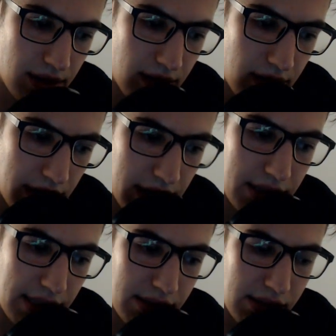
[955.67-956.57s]
Yeah,
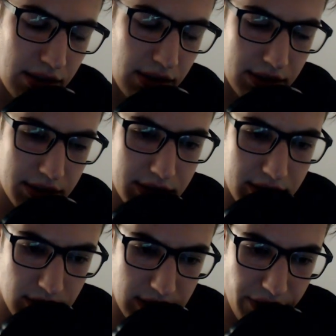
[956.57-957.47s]
next year August
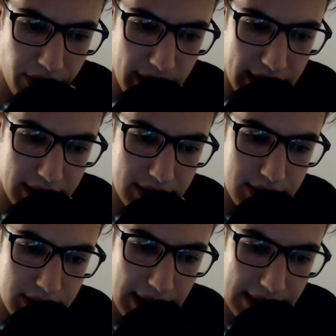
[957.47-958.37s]
23, and
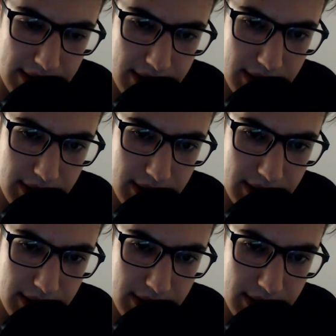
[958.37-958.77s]
that's,